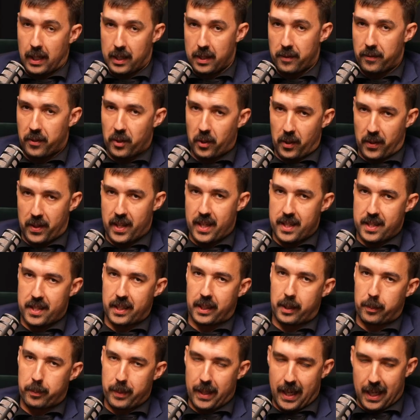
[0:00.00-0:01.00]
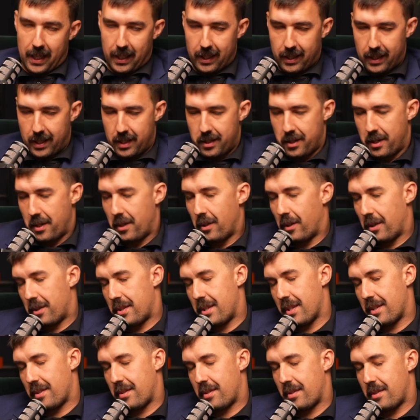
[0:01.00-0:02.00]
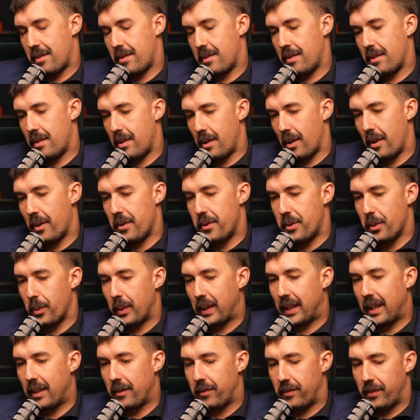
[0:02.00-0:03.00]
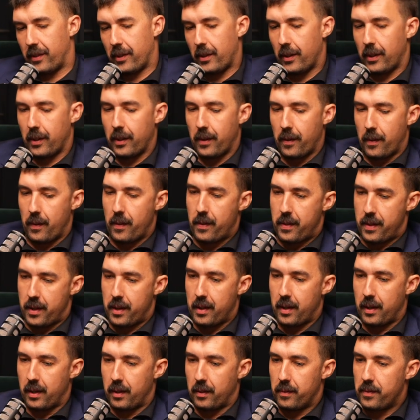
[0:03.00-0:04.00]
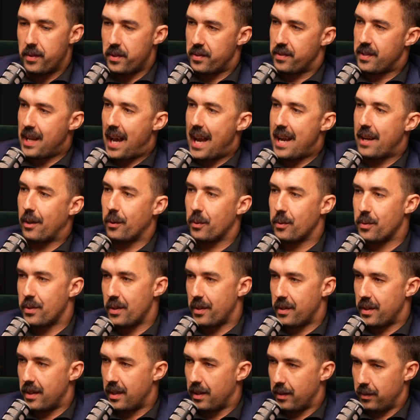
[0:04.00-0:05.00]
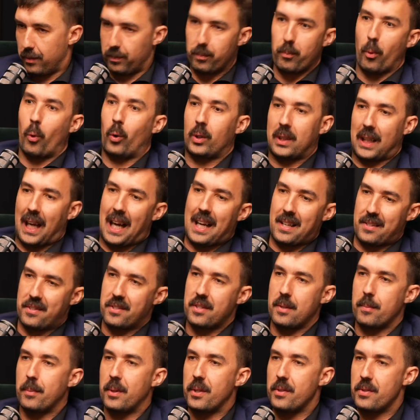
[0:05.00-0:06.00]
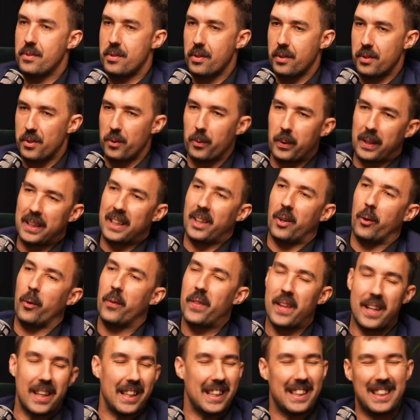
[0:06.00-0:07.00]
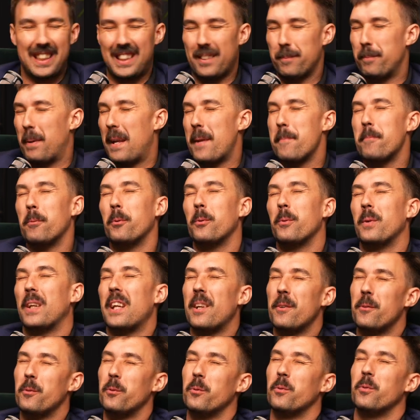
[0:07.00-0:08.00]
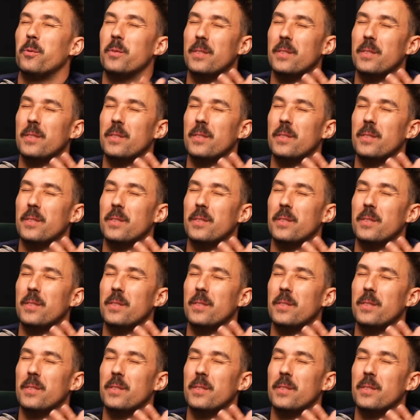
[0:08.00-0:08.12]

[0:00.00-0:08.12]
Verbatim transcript: And if you're authentic about it, and you're not just you know doing it for the the sales or the more customers, you're doing it authentic. People can